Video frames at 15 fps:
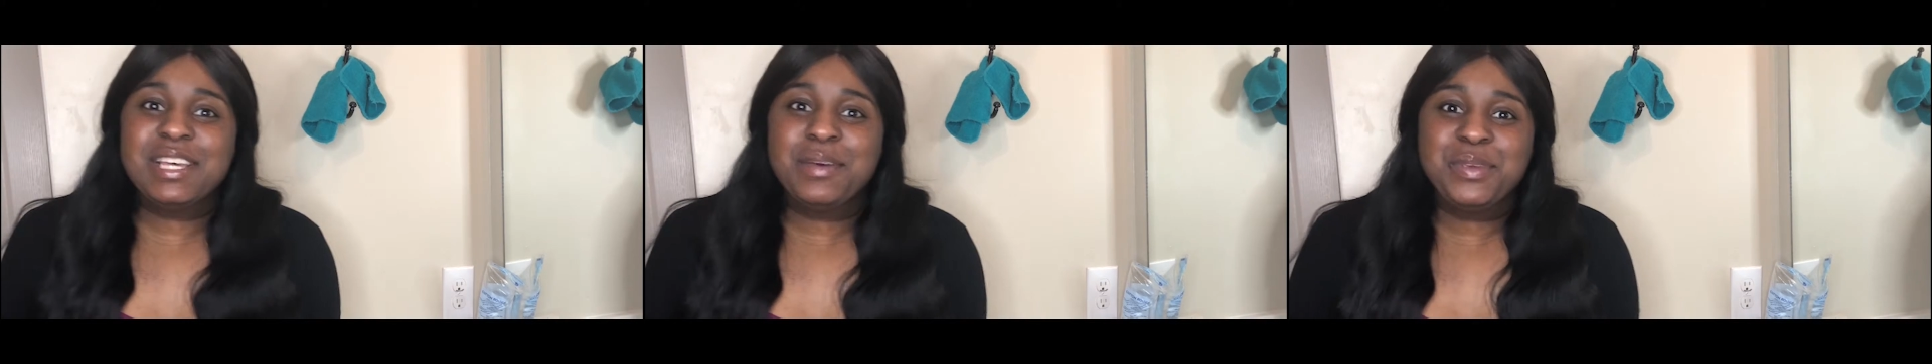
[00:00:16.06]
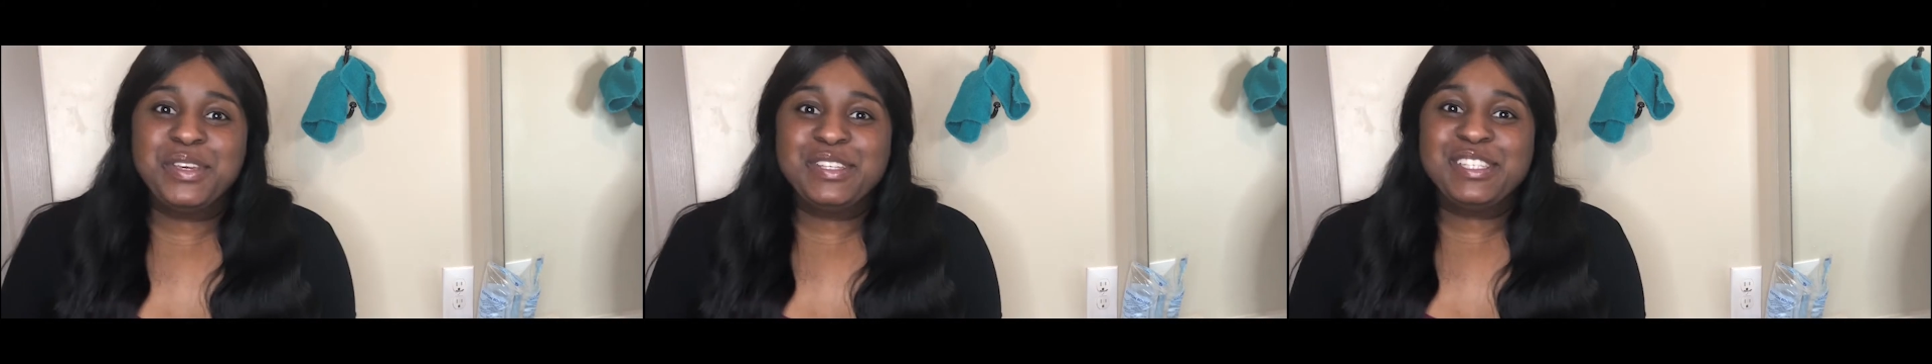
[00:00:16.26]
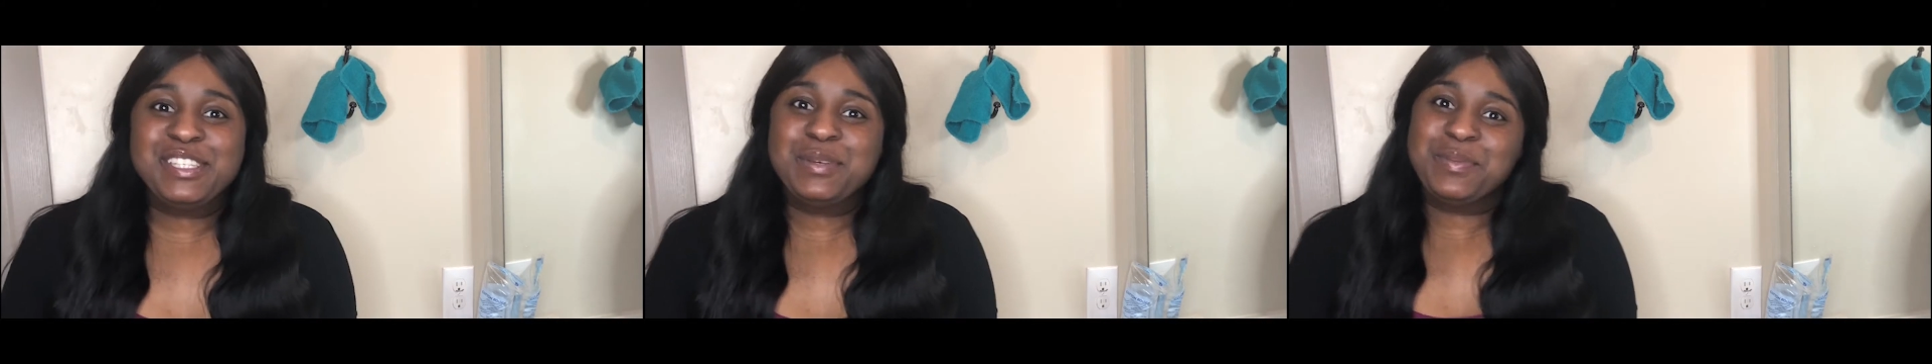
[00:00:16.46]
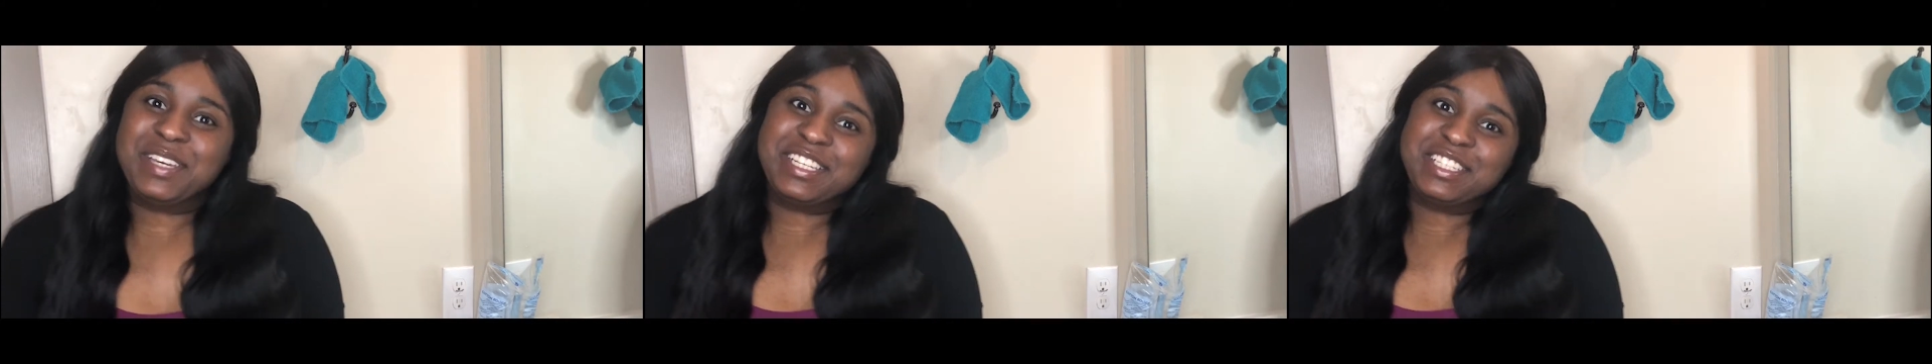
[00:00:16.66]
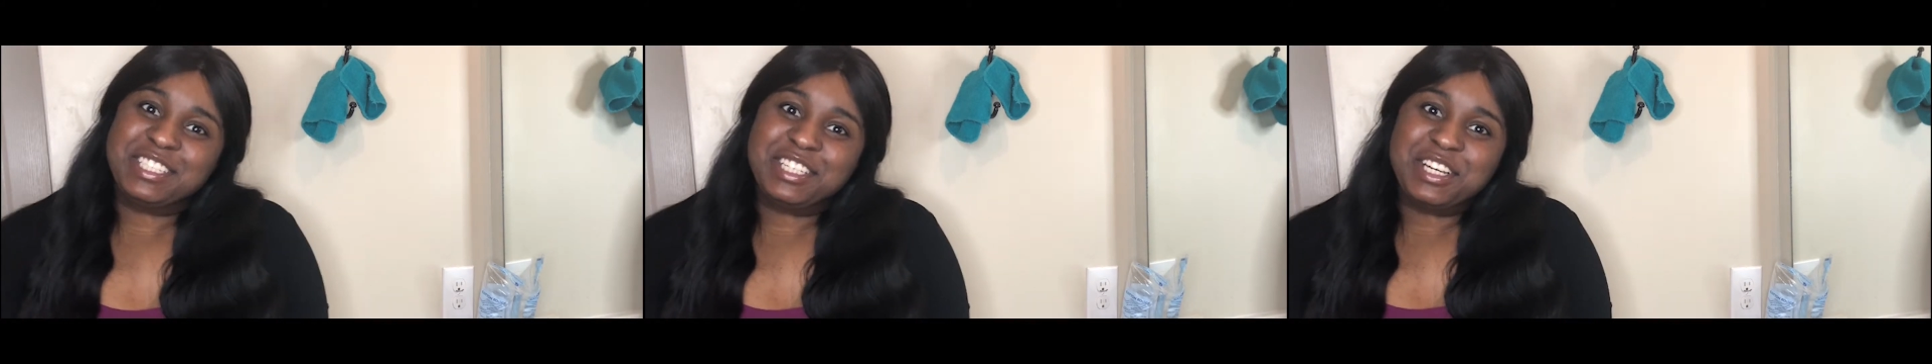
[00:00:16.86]
up YouTube?
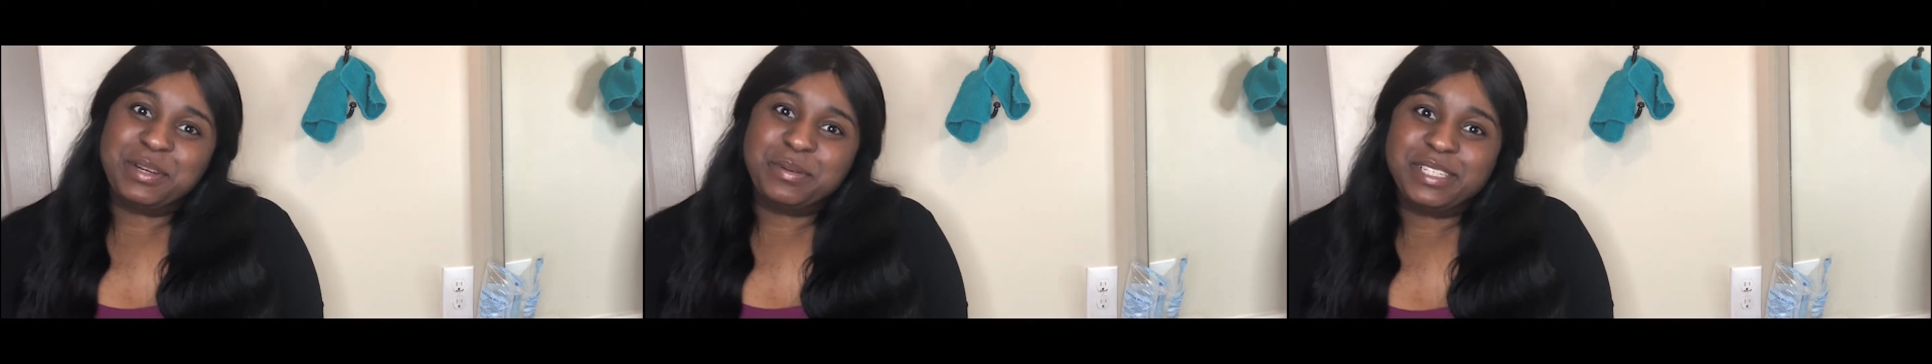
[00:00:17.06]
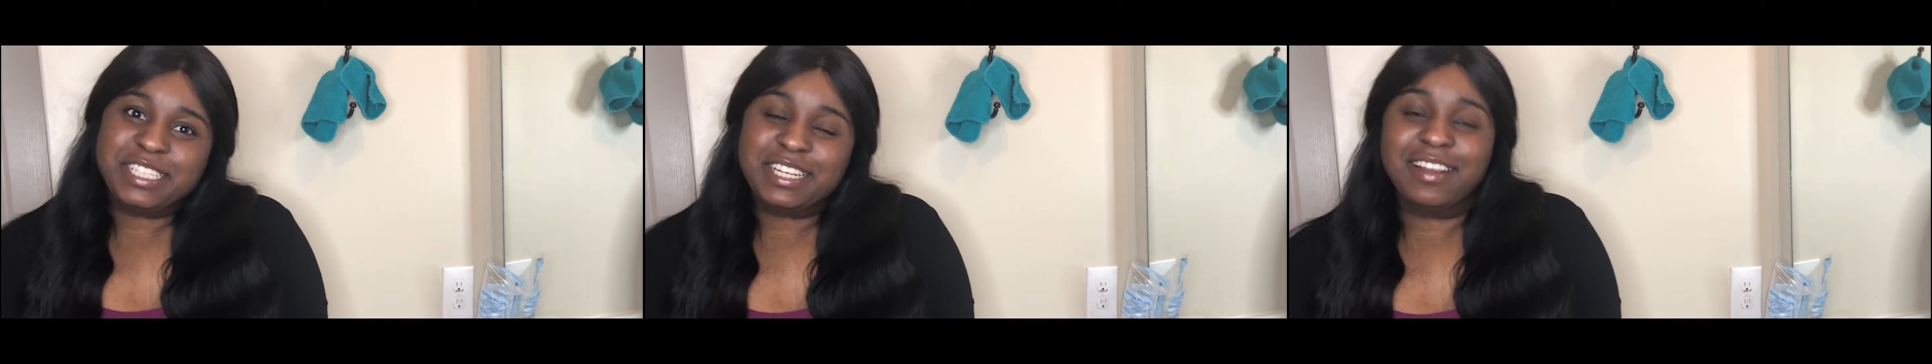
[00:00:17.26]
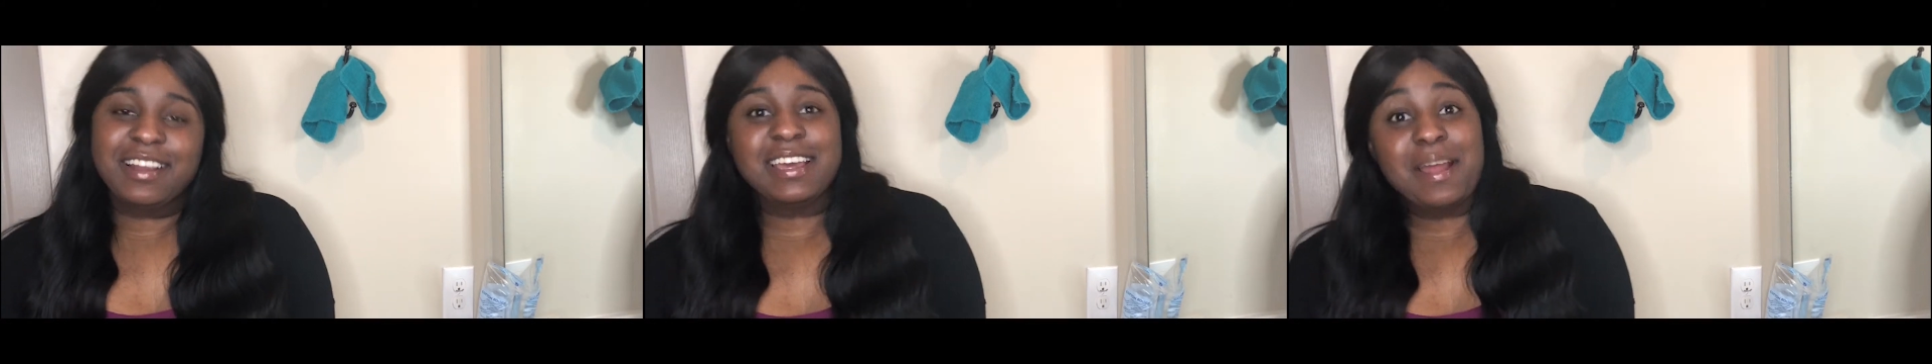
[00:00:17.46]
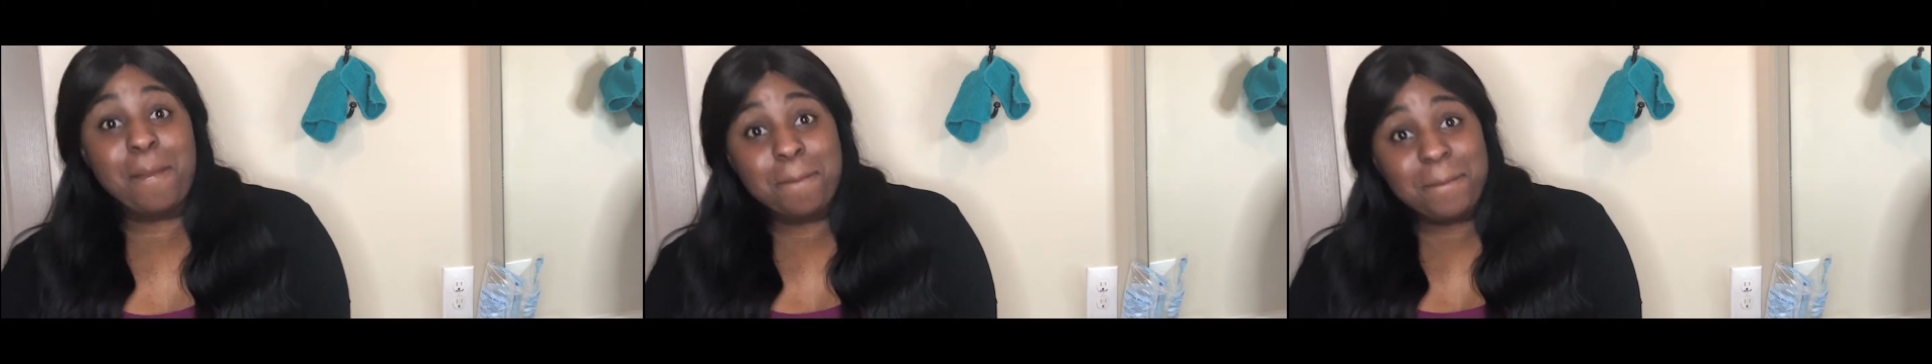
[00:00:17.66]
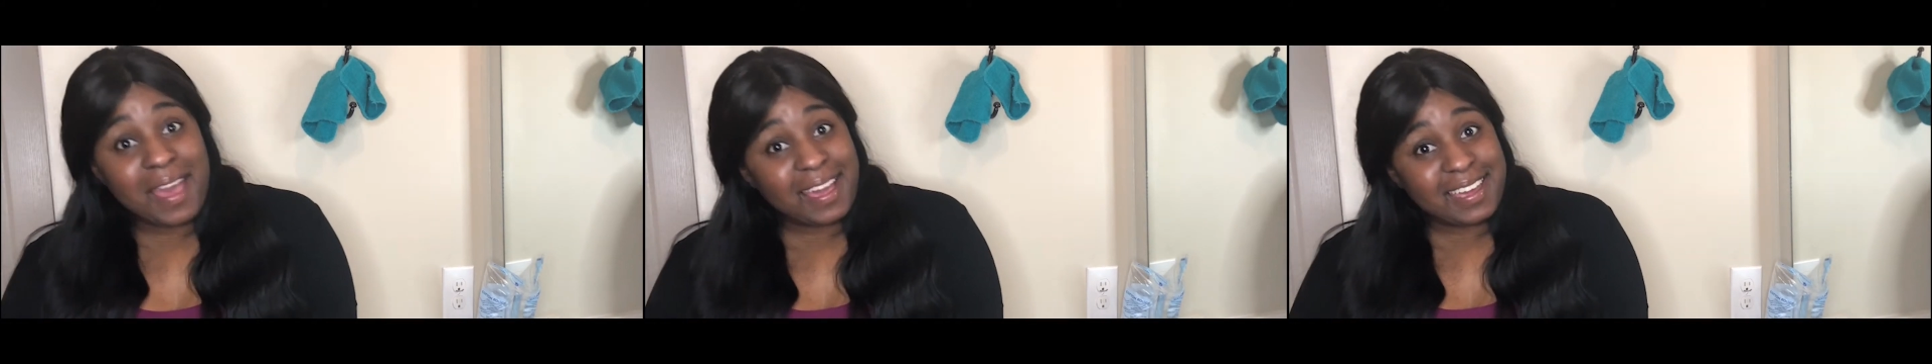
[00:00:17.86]
It's your girl Mashira and
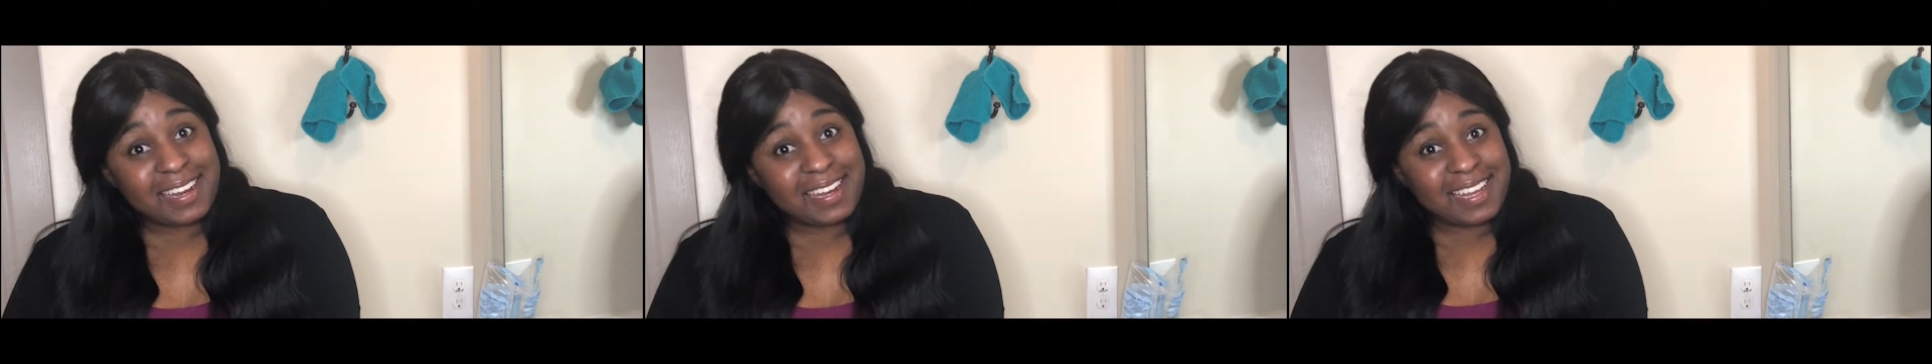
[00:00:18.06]
I'm back at